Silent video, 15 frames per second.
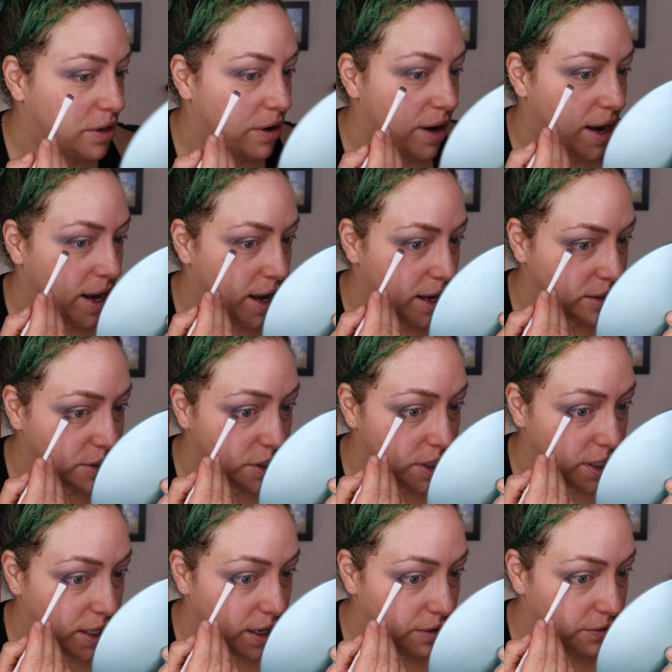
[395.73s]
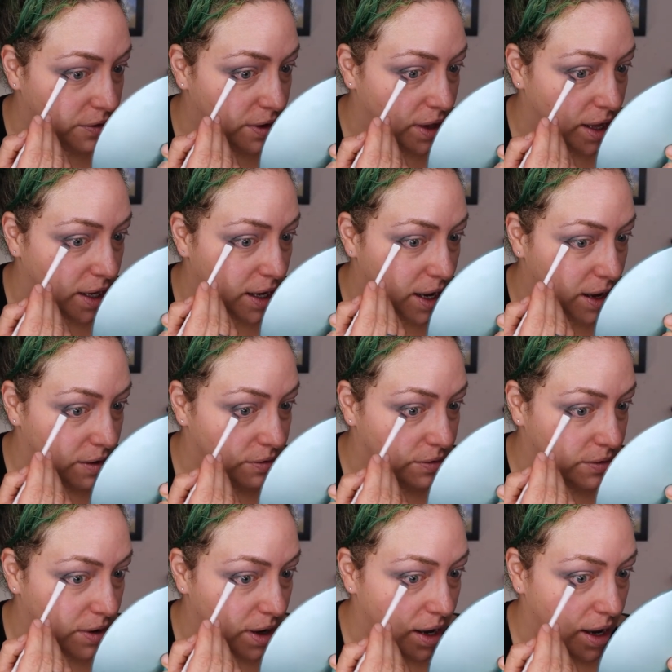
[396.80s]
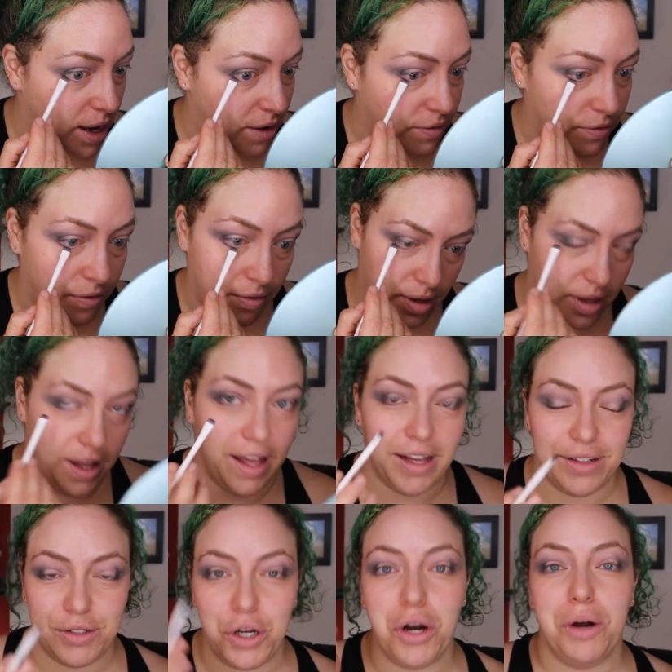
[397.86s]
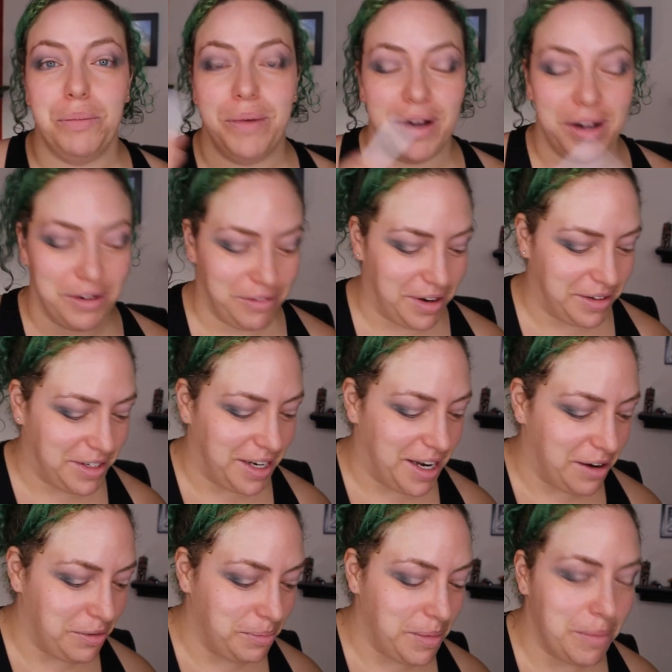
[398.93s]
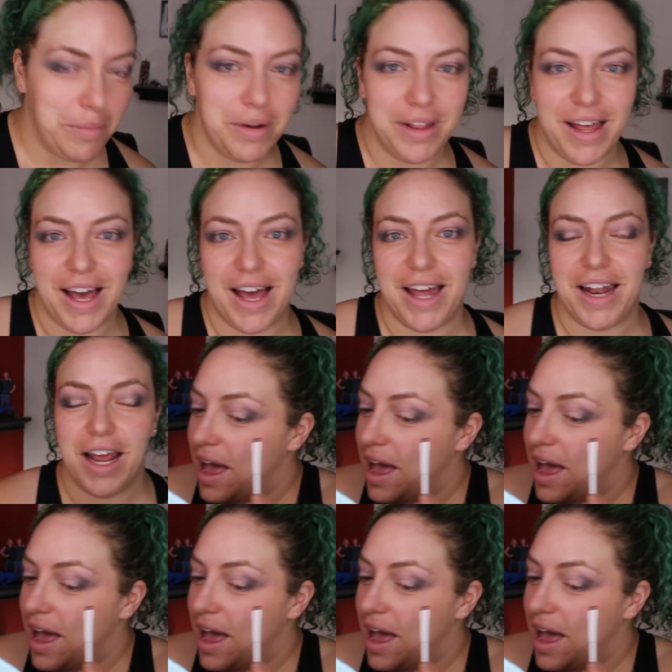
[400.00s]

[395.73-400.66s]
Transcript: so I actually, I feel like I have, I have like trauma around it. I remember that.